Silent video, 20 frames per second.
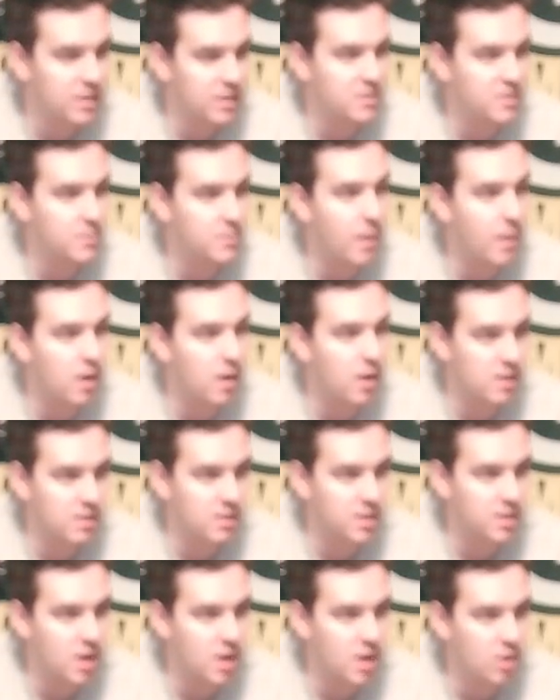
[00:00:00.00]
departed,
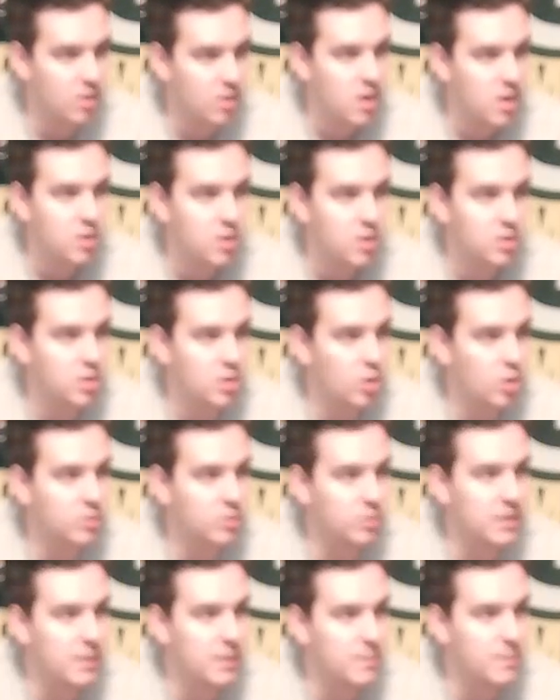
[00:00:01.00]
The
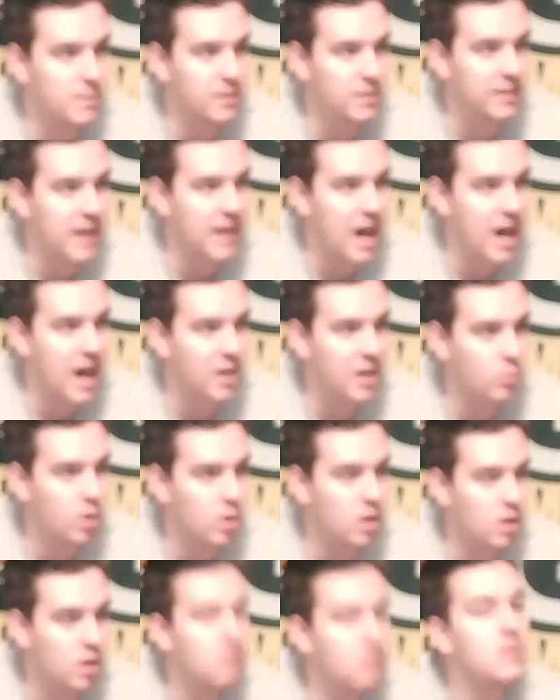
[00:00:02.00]
only people that kind of
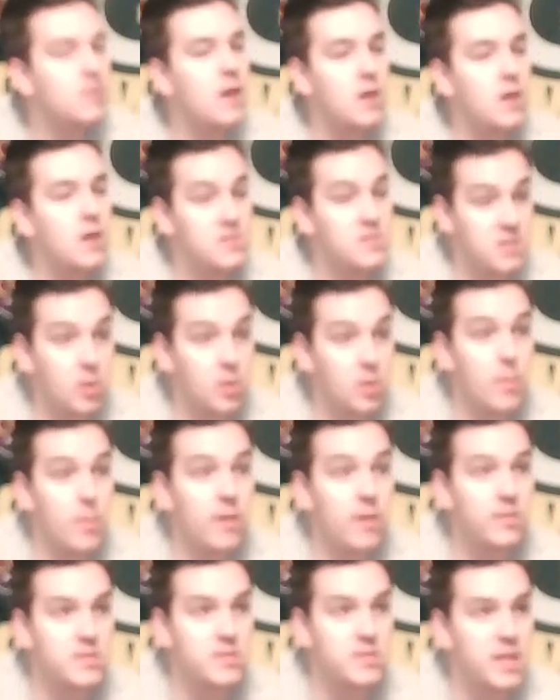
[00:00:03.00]
are still
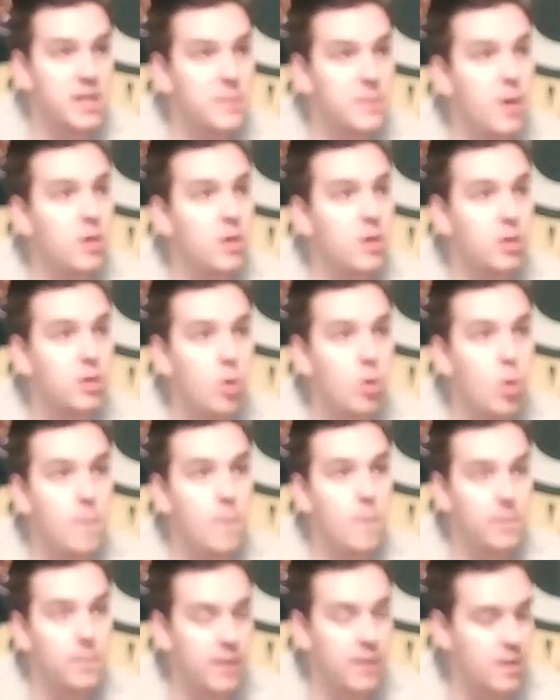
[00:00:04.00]
part of the team are the core
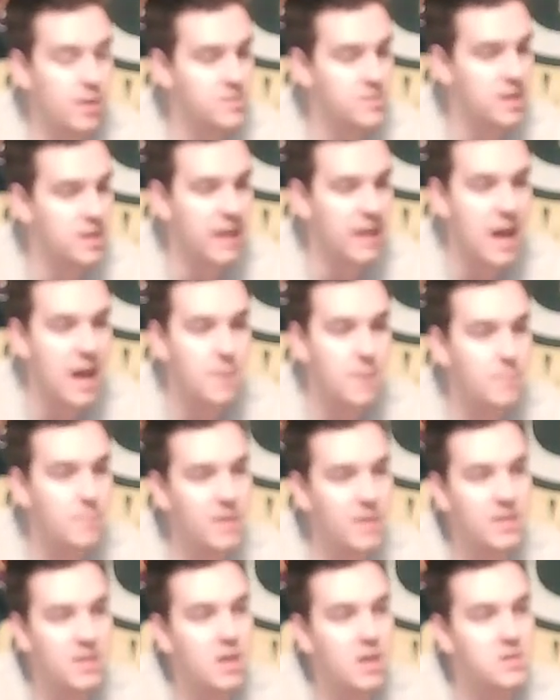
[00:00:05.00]
players that have kind of
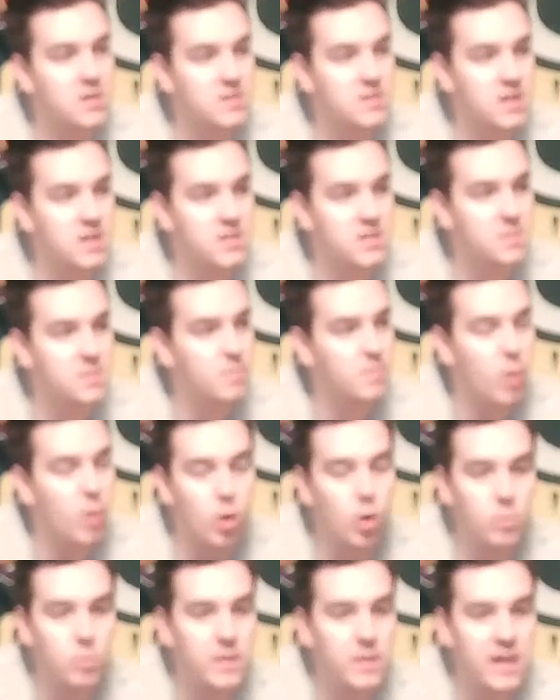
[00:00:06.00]
been there since the
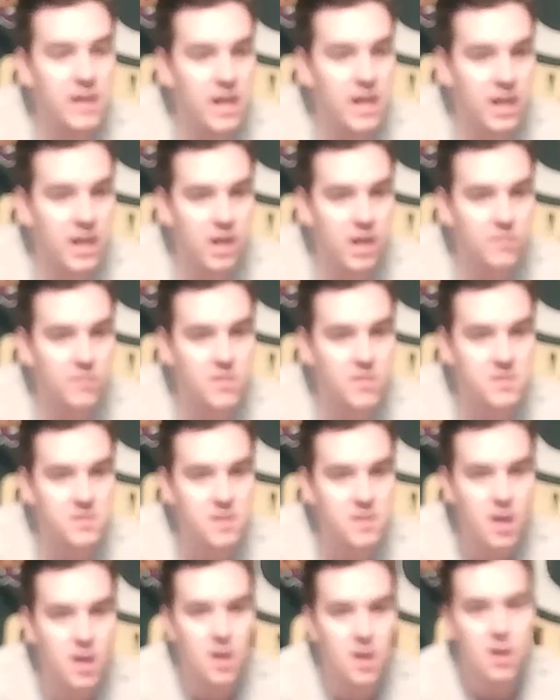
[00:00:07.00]
whole beginning of
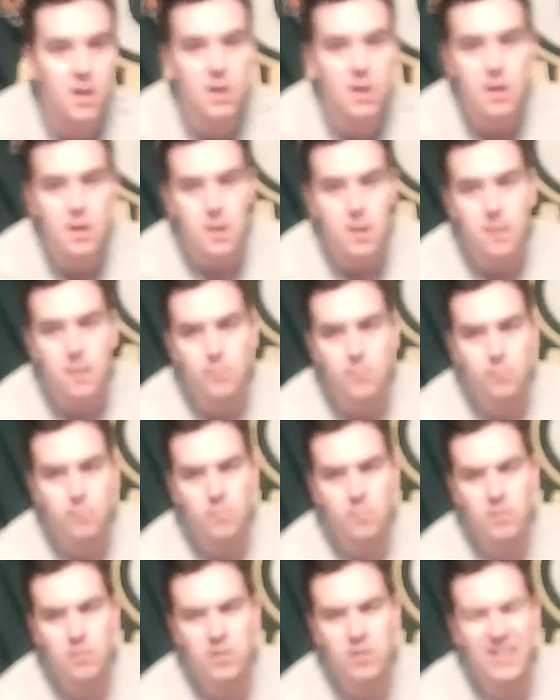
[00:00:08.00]
this.
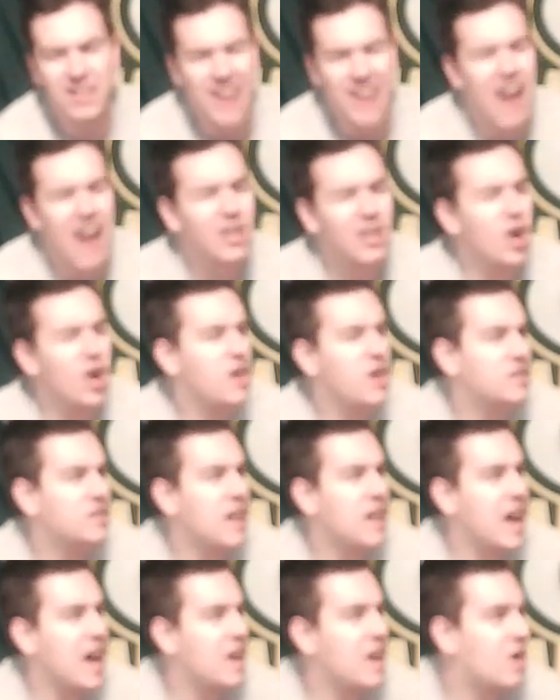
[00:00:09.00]
I call it
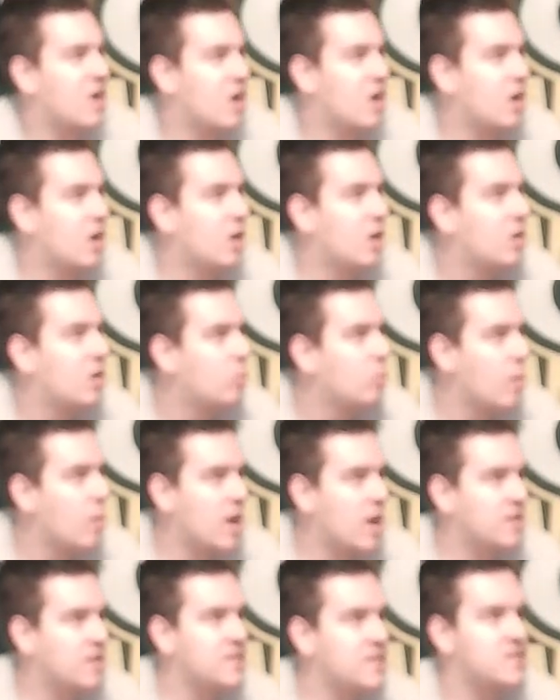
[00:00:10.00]
the era
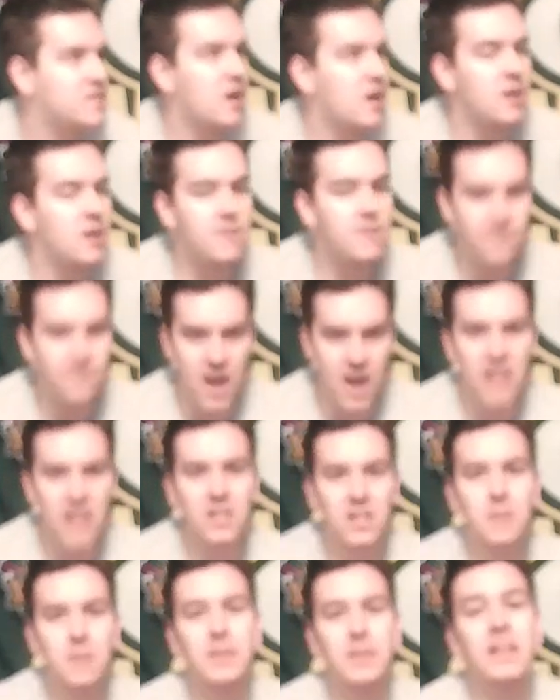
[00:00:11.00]
where they started to
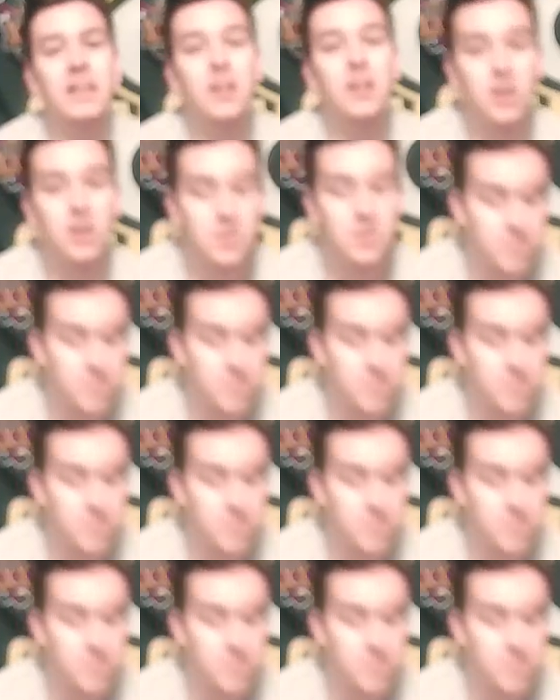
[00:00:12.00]
finally be good.